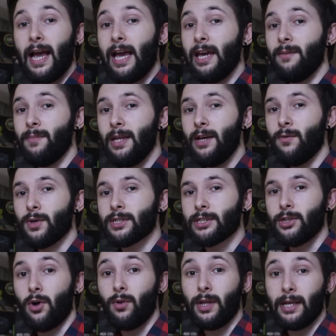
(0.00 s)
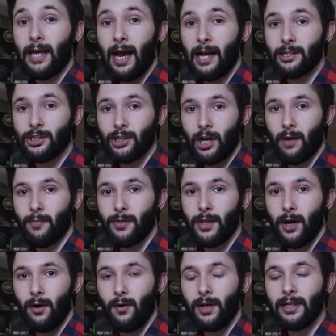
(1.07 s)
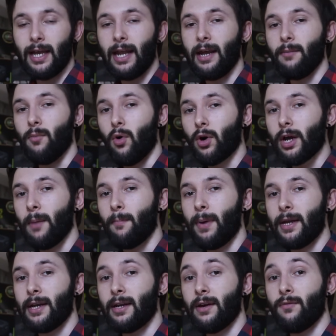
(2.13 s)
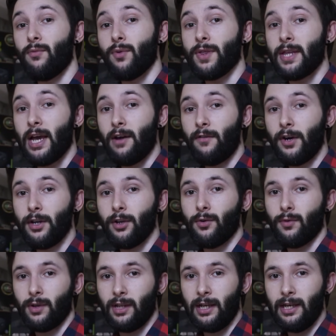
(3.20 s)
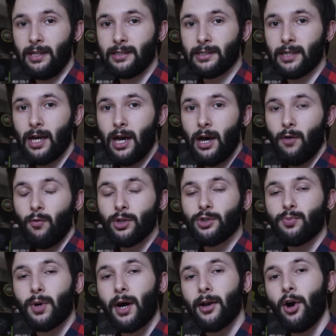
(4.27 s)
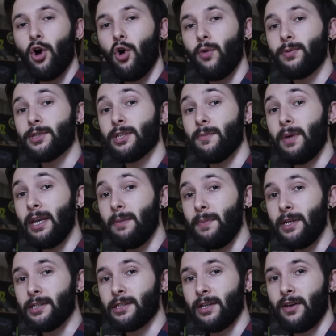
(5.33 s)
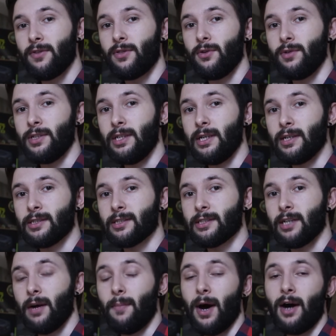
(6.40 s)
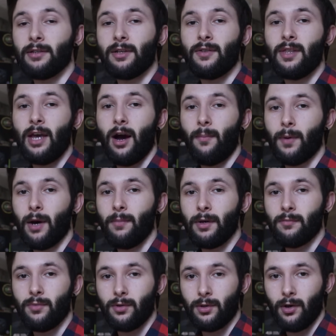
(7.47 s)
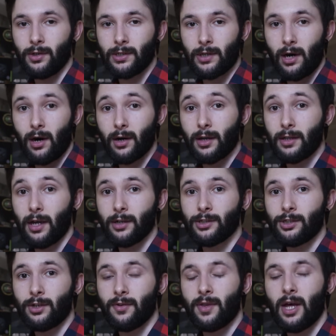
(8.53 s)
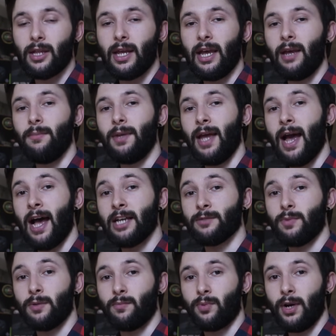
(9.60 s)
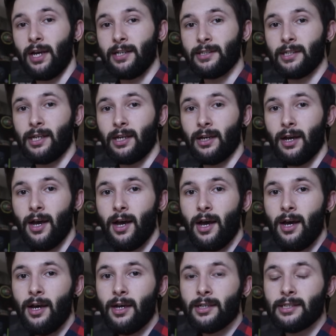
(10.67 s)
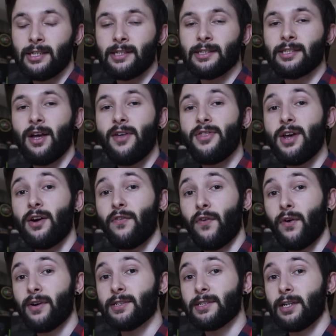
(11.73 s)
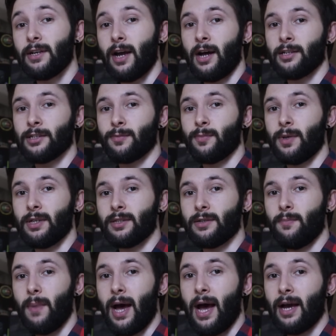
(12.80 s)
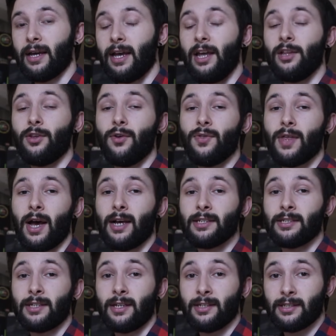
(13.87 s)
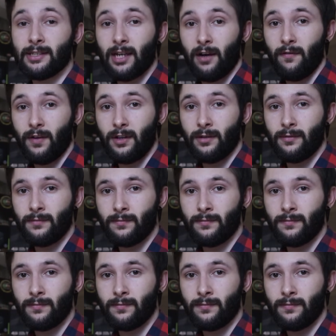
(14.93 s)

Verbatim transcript: AMD was slowly catching up though and getting more competitive with every new release, which brought hopes to many PC enthusiasts about the upcoming Bulldozer architecture that AMD has been praising since their first announcement back in 2007.